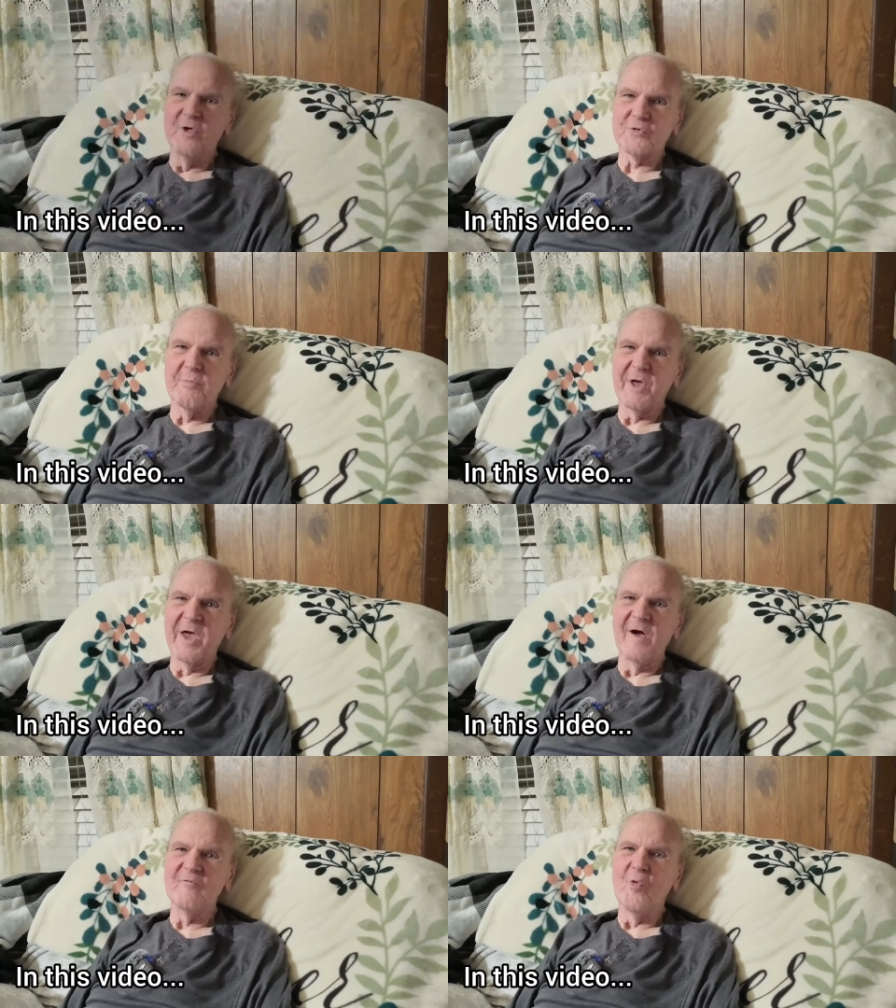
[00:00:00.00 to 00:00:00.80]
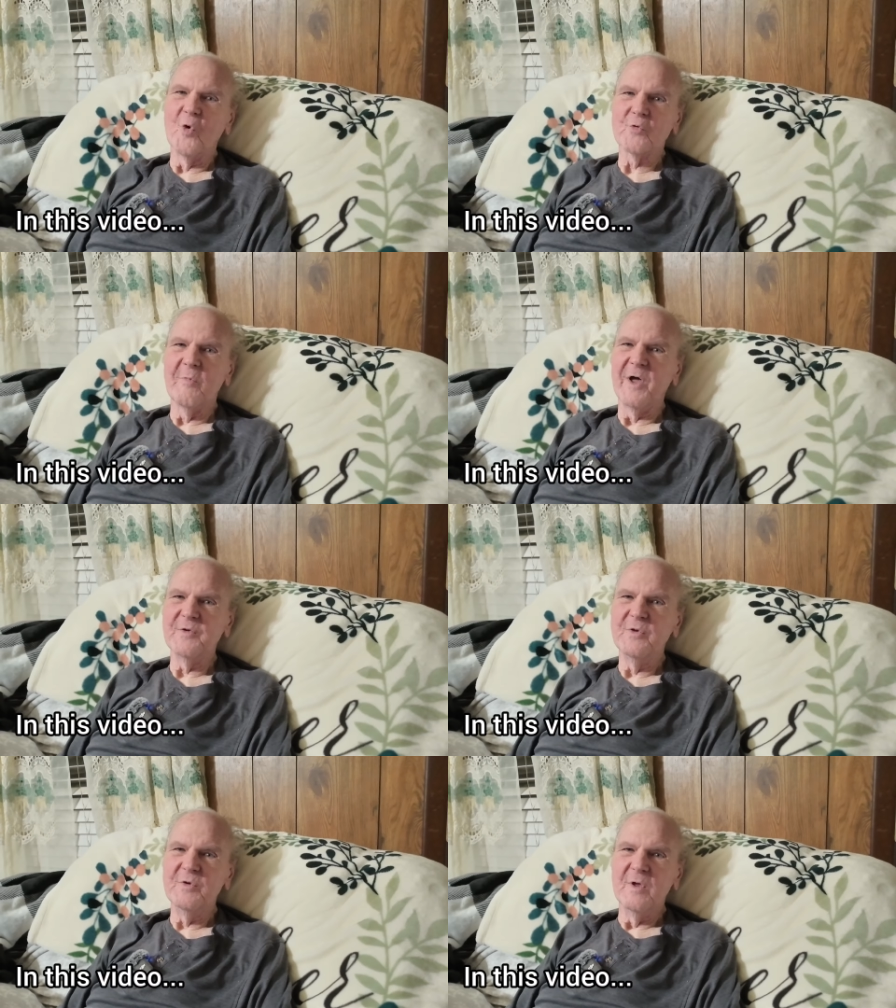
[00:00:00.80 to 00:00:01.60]
This big anvil was
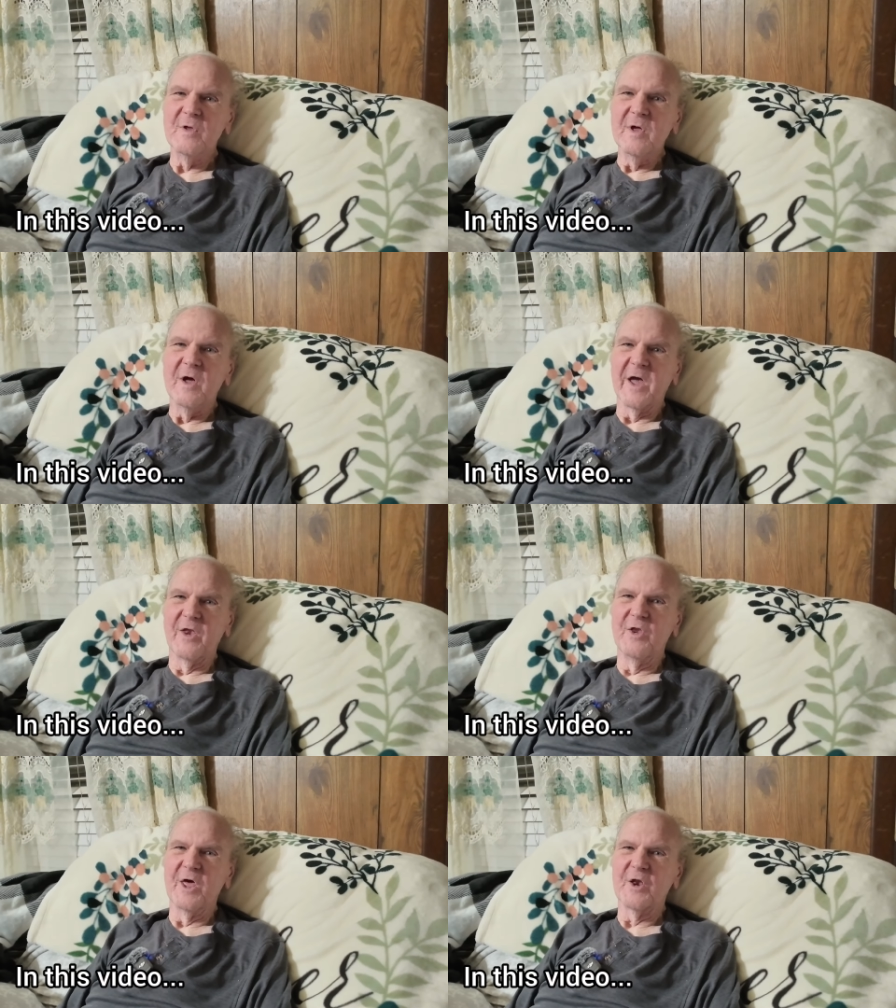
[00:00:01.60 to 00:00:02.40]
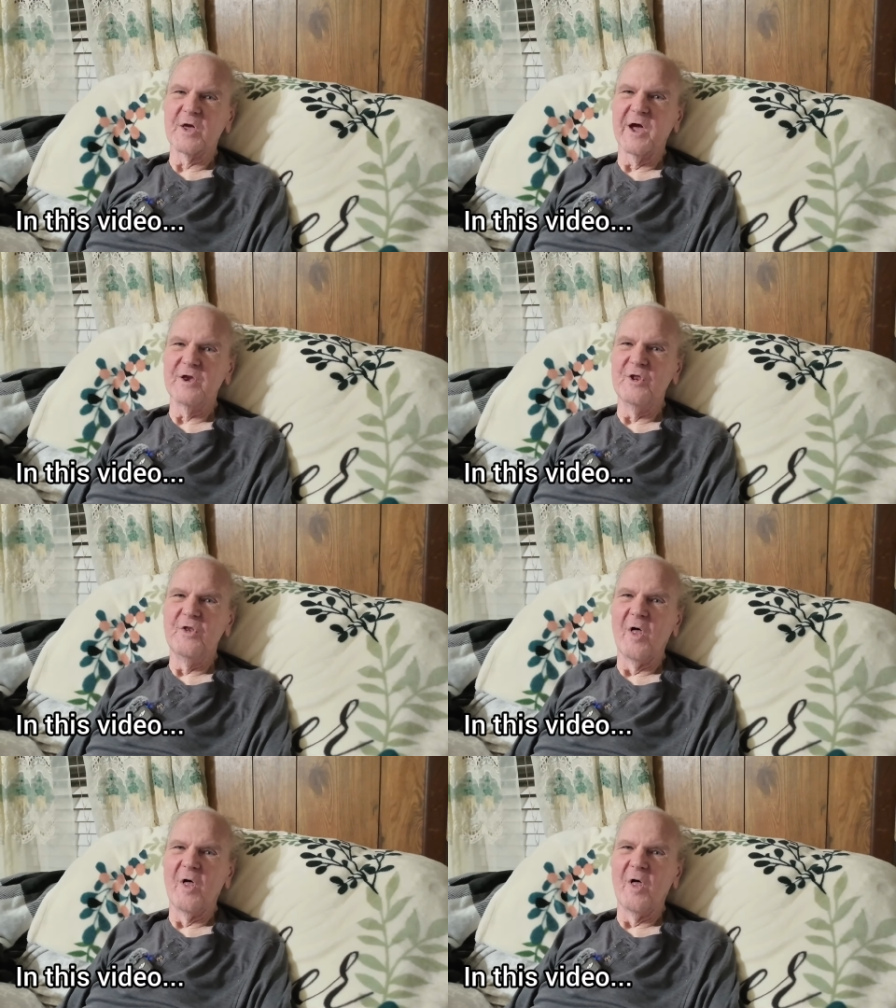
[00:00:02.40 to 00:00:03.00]
made and dedicated